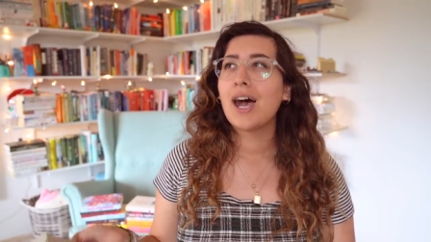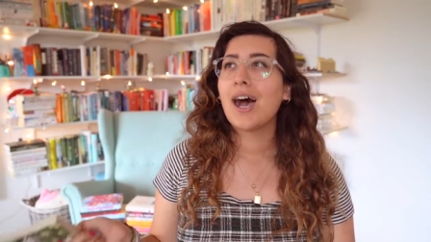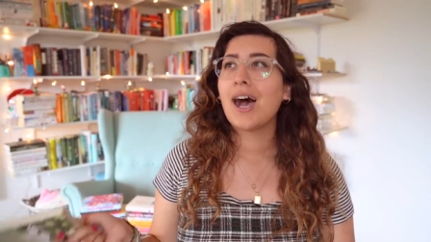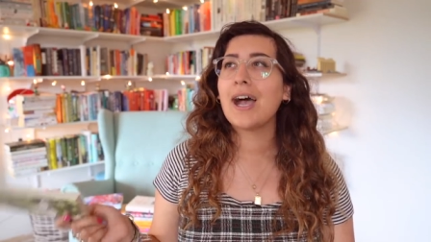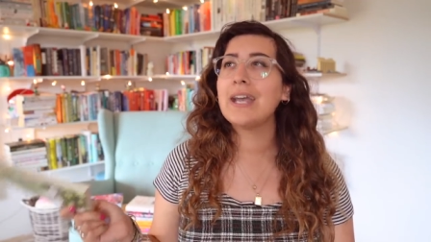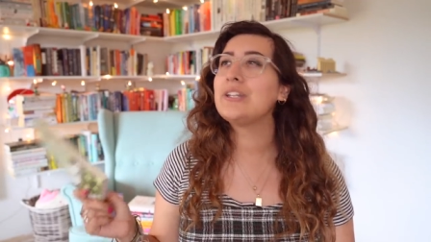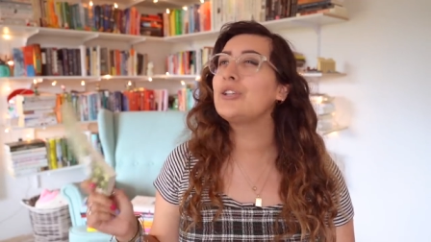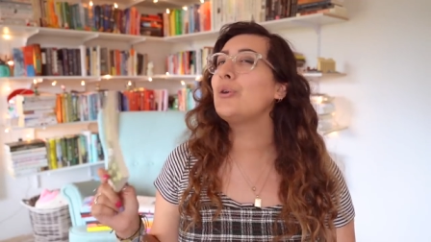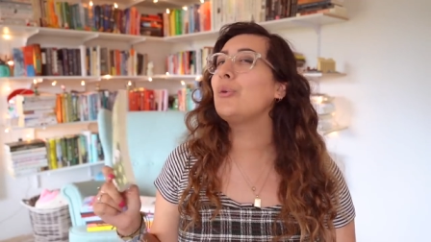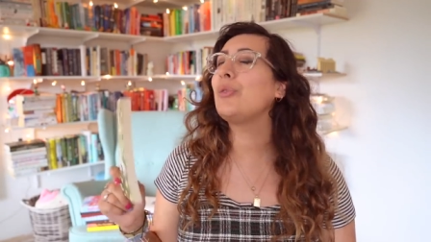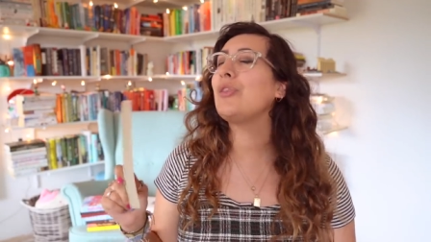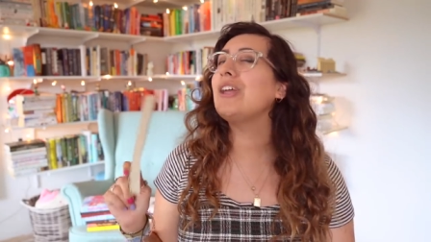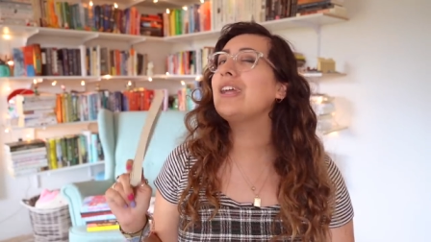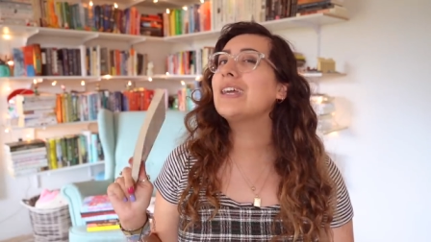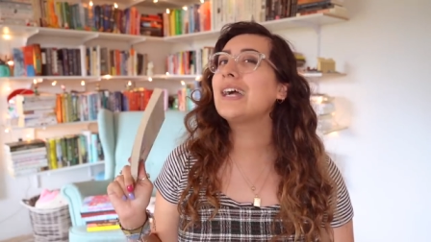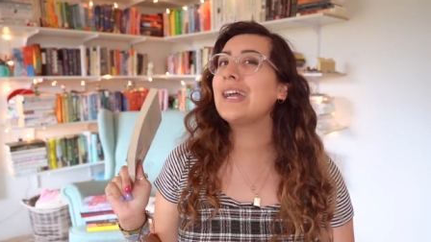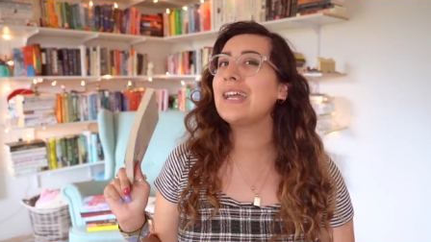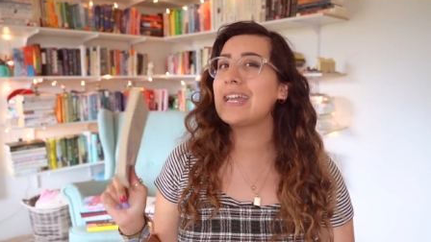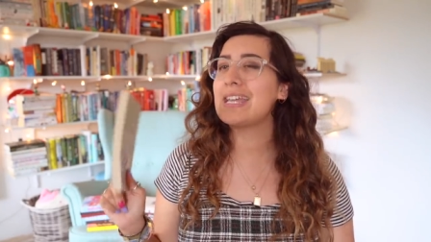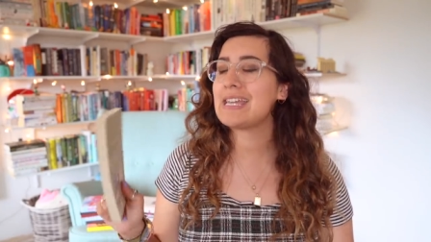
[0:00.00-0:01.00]
I don't think
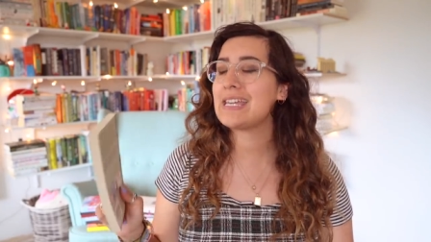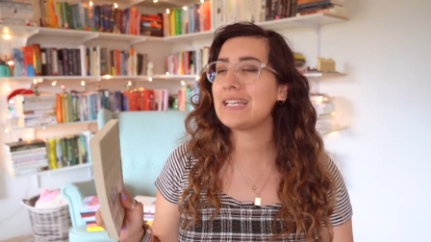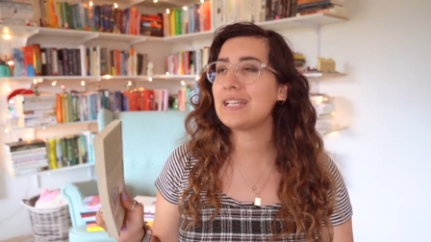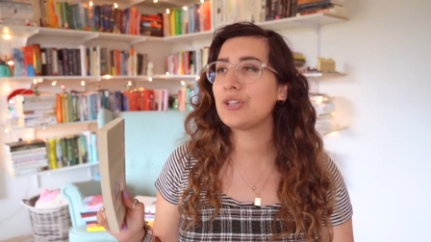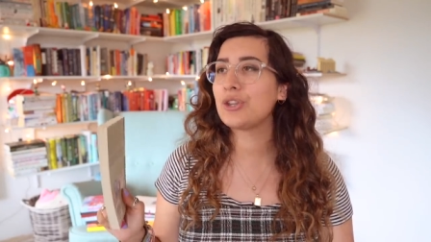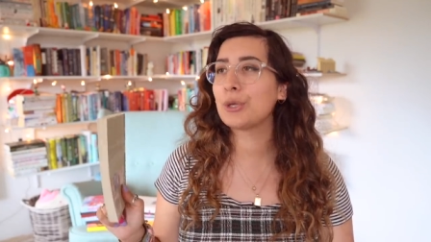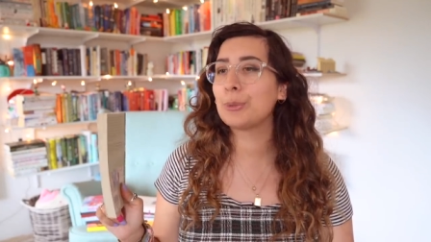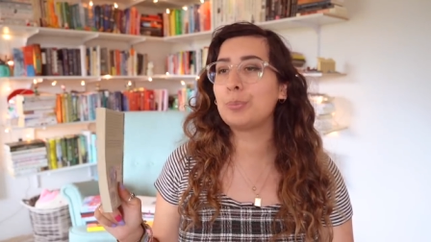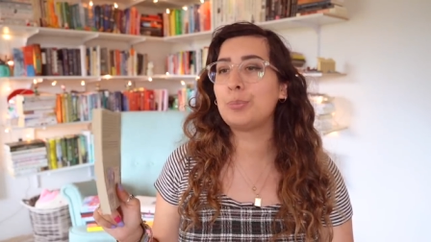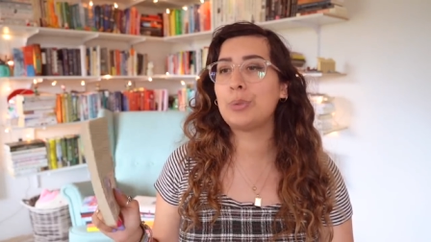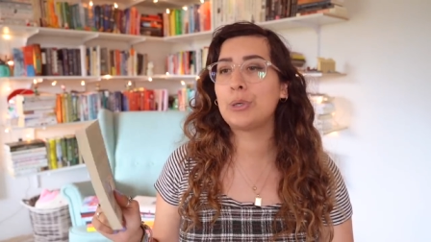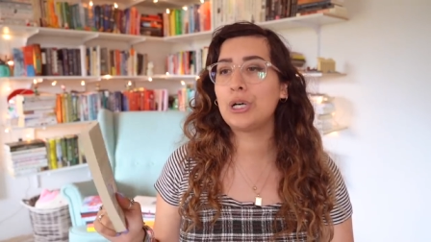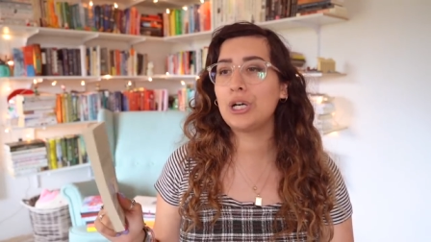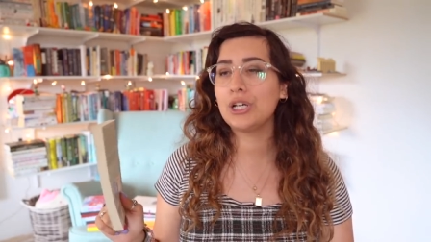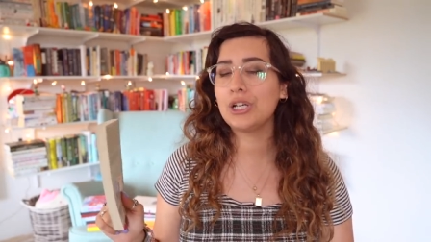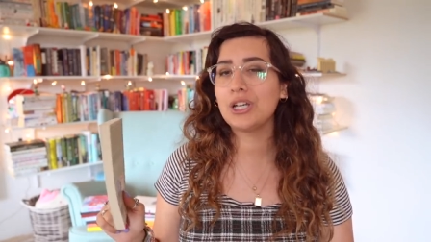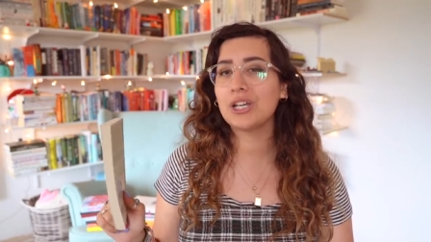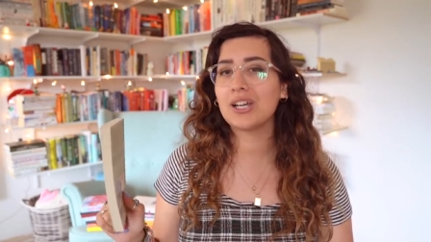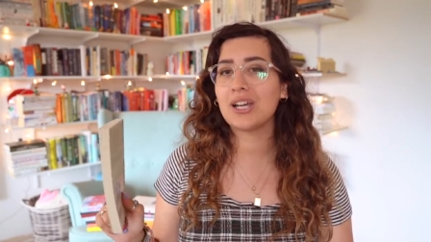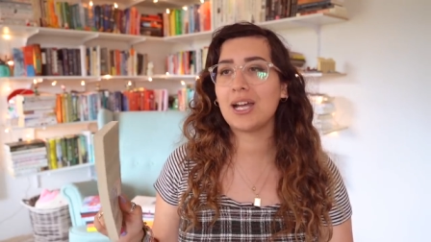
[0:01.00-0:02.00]
I hated the book.